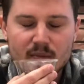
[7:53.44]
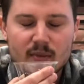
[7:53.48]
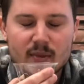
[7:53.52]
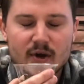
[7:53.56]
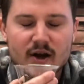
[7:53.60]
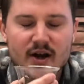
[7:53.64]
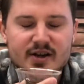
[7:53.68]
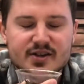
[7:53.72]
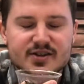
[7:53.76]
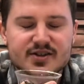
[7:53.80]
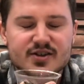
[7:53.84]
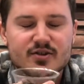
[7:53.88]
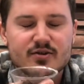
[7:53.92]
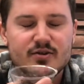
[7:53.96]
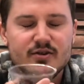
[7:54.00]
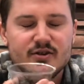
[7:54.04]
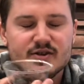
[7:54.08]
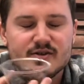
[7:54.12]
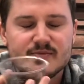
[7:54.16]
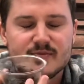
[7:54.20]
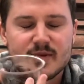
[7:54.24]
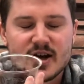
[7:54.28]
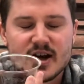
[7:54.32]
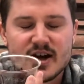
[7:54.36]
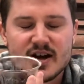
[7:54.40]
I just close
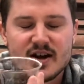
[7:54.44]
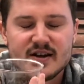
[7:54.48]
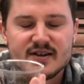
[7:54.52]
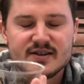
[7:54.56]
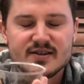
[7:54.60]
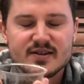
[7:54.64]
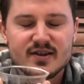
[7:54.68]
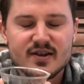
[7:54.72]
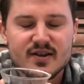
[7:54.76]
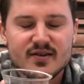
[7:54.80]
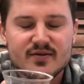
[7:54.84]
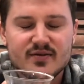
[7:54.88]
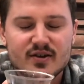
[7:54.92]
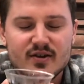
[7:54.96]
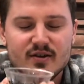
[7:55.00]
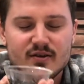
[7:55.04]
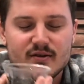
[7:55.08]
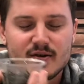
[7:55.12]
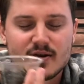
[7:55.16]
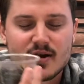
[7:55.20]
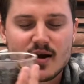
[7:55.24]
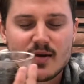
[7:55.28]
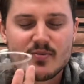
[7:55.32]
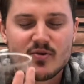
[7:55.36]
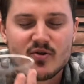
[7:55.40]
my eyes and give it a
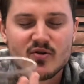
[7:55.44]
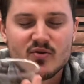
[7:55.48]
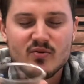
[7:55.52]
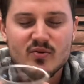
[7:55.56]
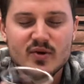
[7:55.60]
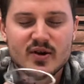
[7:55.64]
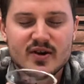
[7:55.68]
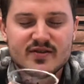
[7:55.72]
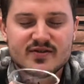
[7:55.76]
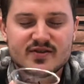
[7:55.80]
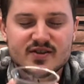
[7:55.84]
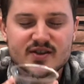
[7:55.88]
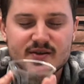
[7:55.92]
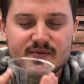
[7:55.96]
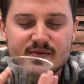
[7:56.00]
couple of whiffs